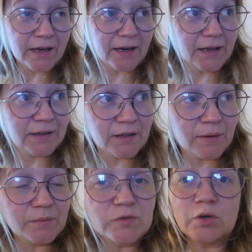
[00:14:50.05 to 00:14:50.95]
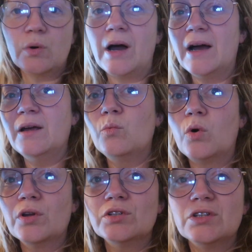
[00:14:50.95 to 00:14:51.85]
and um, so I
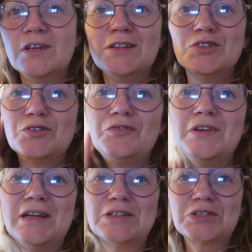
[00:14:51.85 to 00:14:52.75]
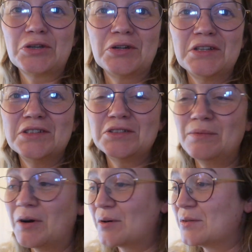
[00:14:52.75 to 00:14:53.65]
wanted to feel as good
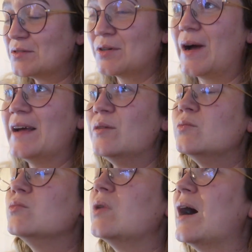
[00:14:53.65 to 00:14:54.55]
tomorrow, so I,